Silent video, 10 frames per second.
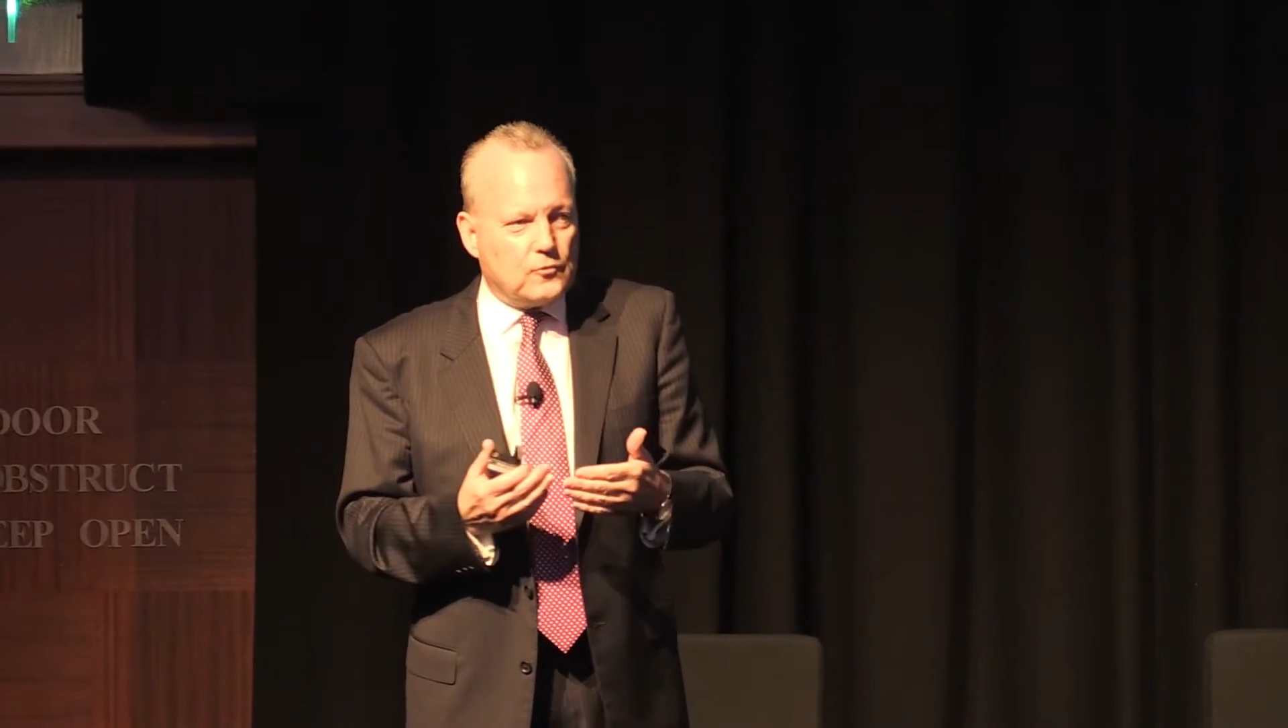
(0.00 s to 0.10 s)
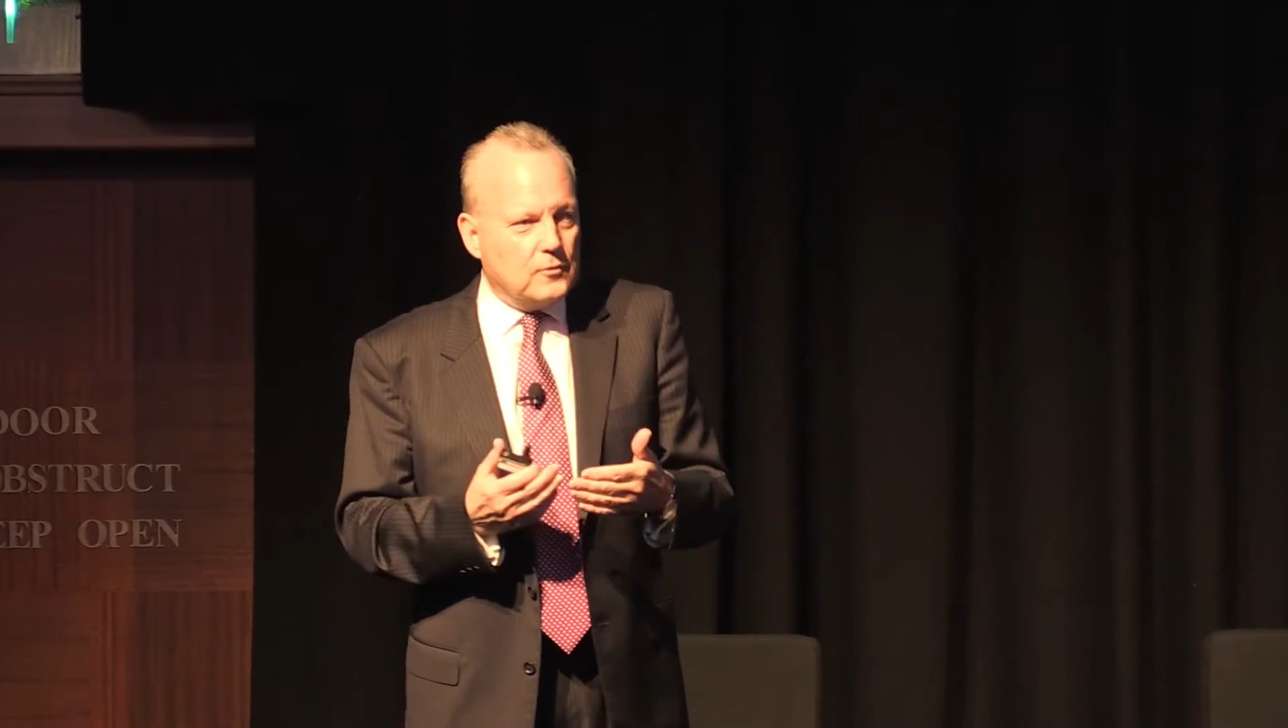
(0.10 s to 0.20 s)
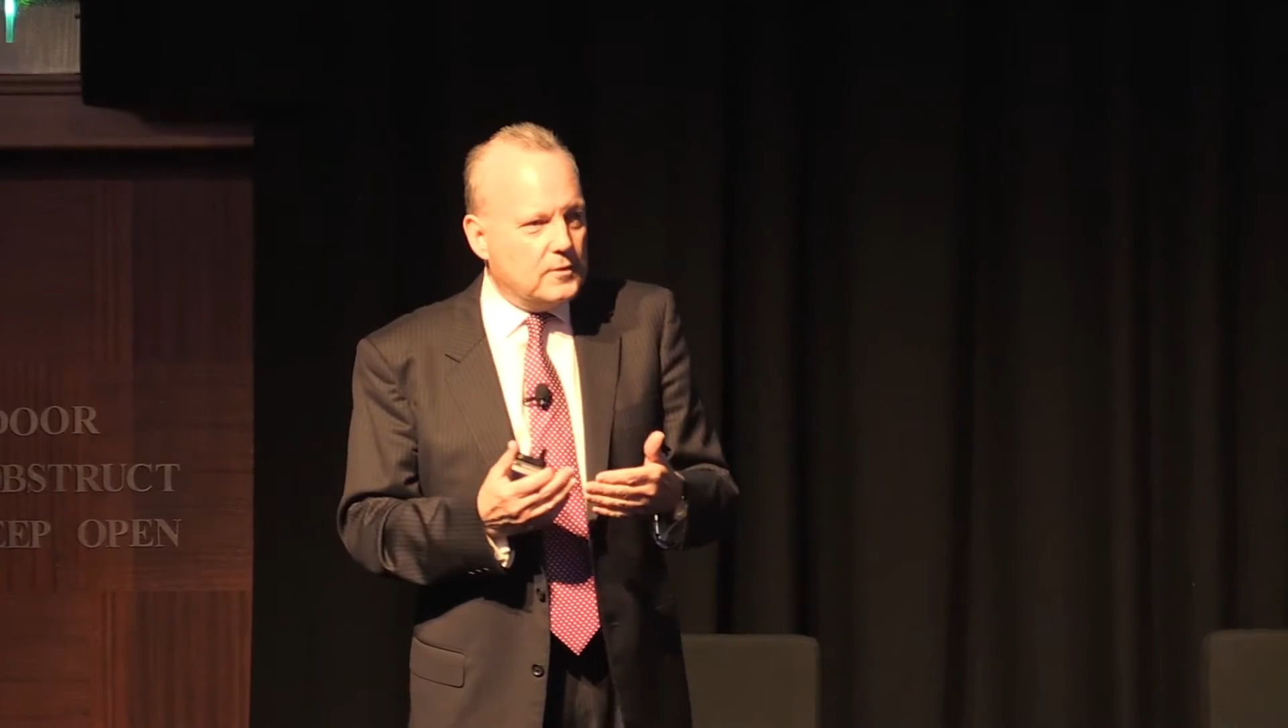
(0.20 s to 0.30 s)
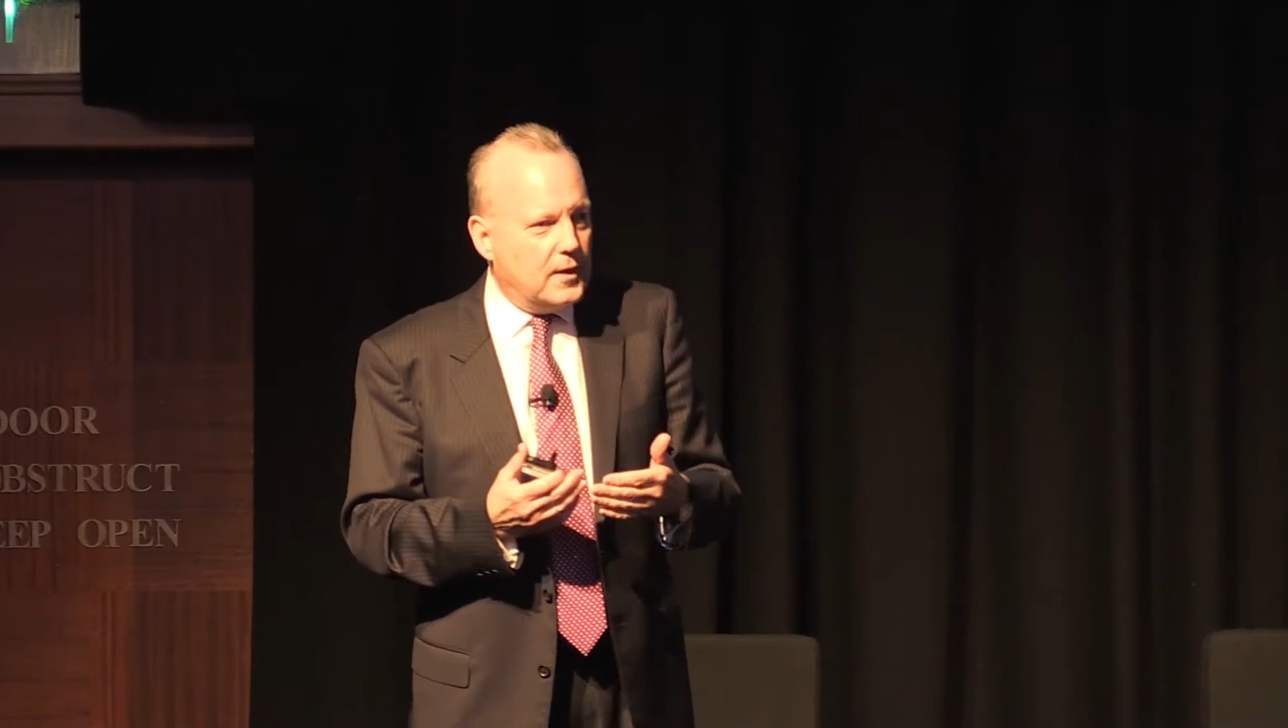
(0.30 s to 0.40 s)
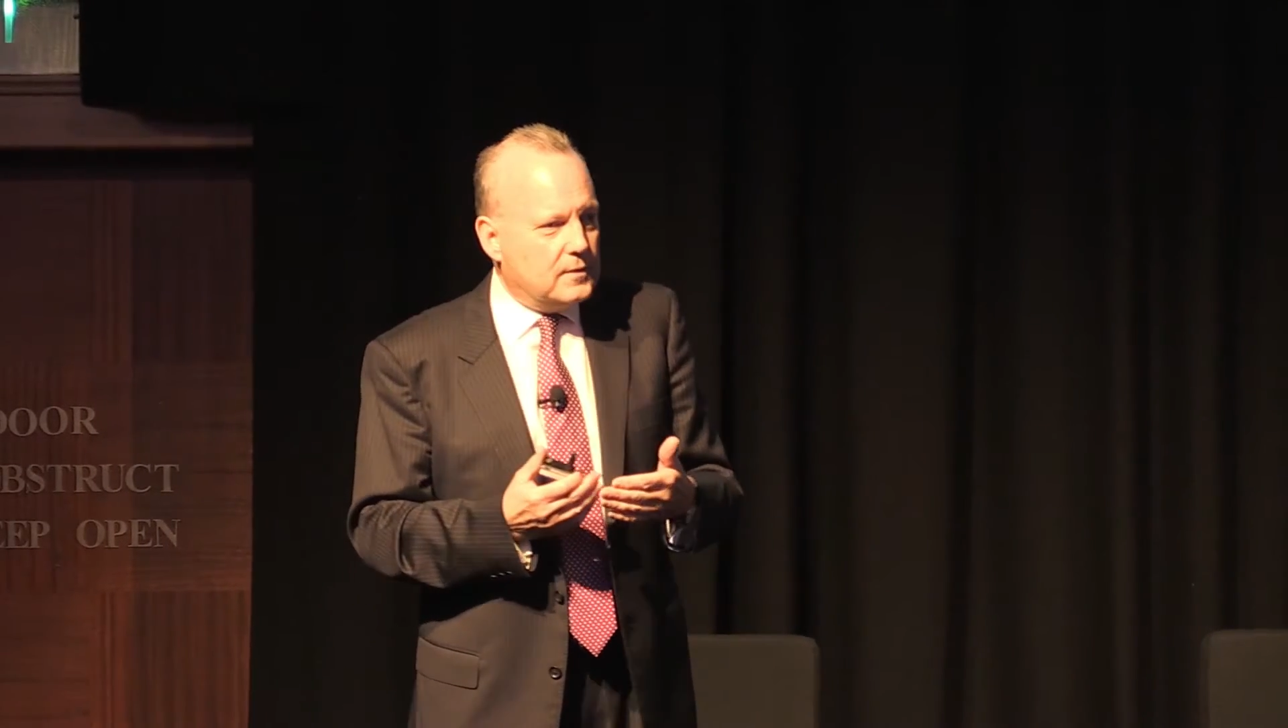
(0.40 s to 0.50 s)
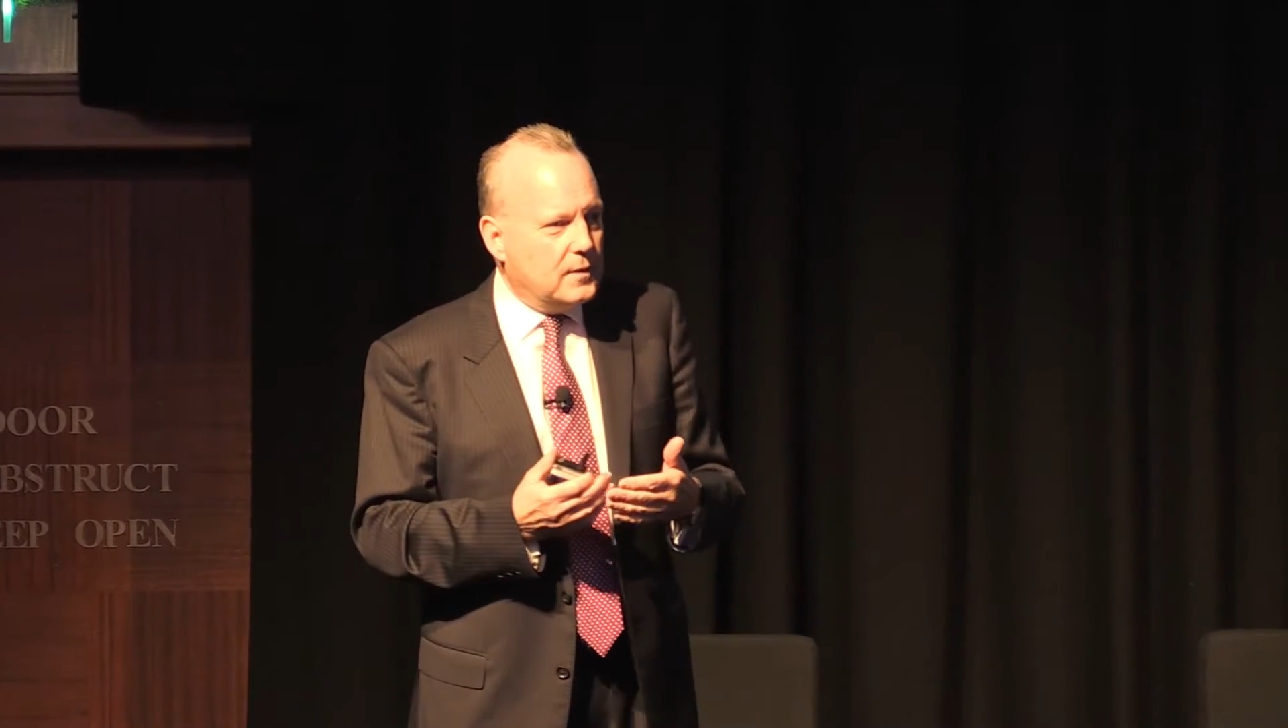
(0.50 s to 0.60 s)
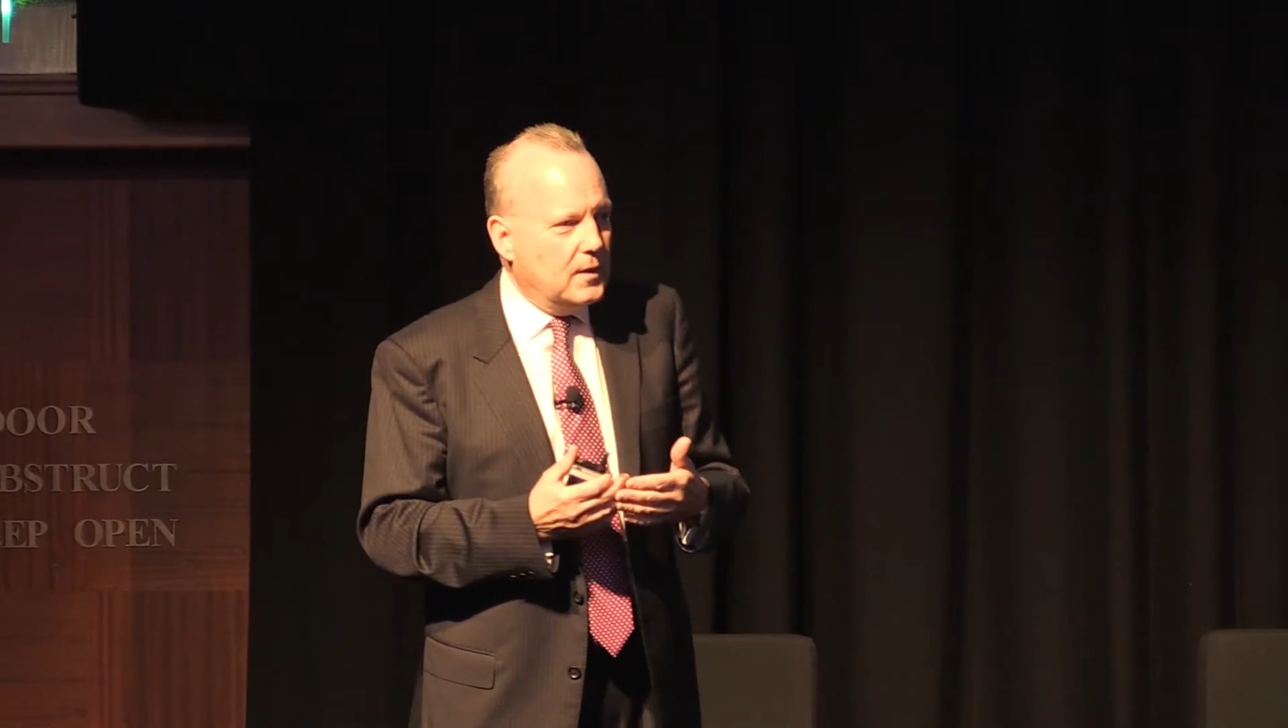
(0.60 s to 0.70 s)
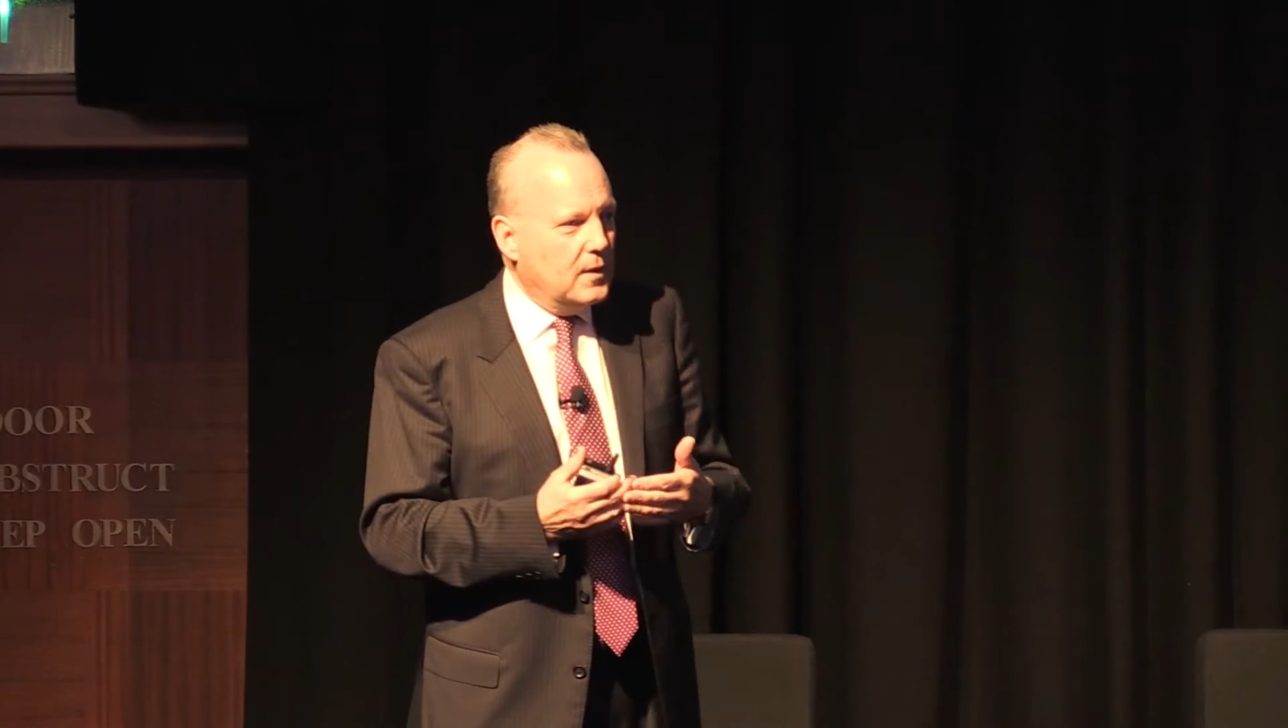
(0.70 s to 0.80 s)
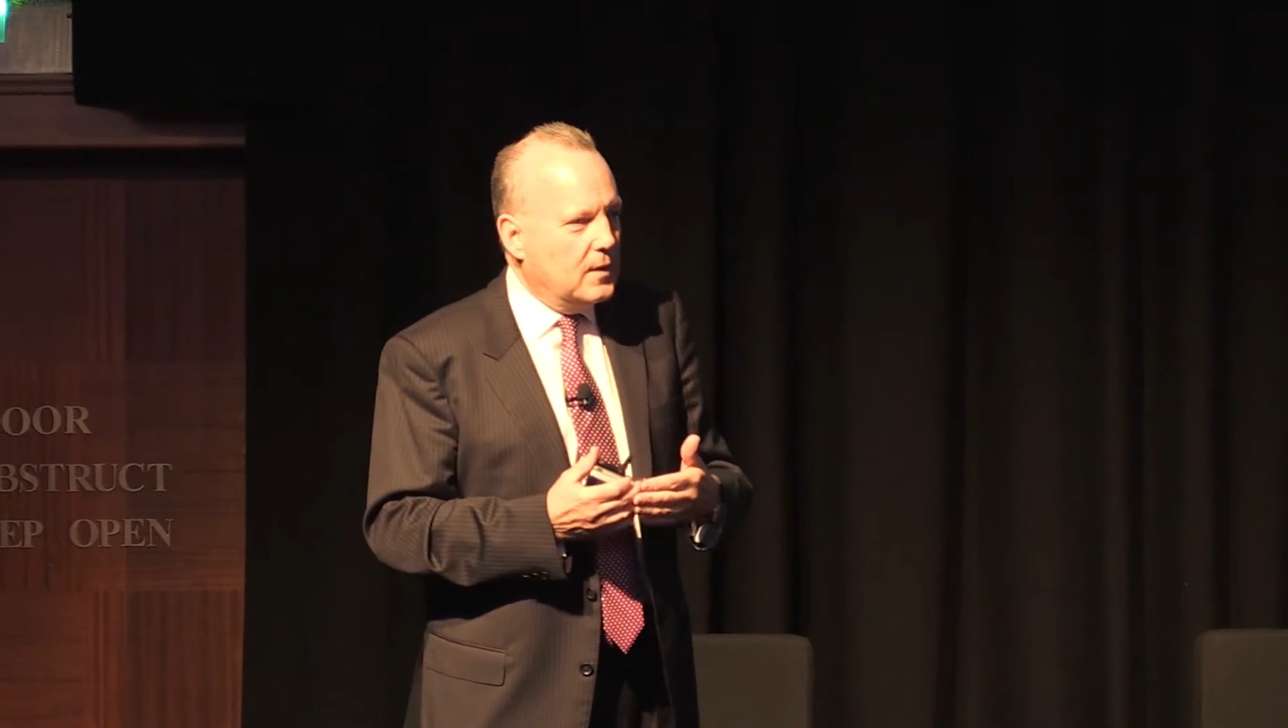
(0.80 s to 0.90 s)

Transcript: through that.